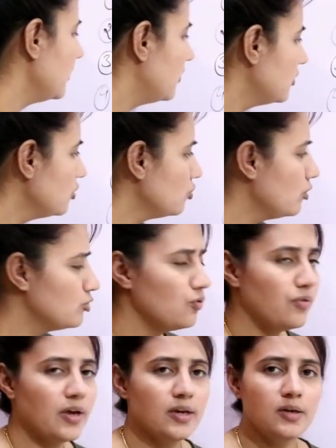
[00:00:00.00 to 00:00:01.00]
See, this is
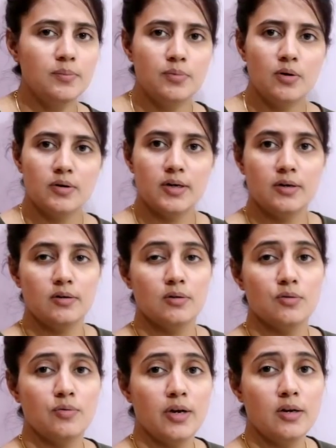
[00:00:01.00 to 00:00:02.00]
also very important
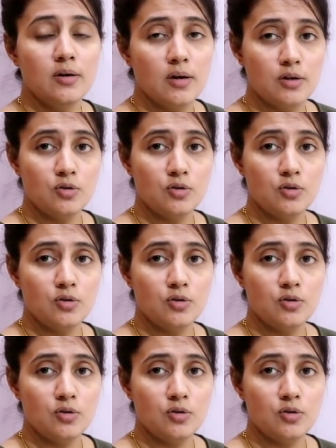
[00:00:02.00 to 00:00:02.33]
when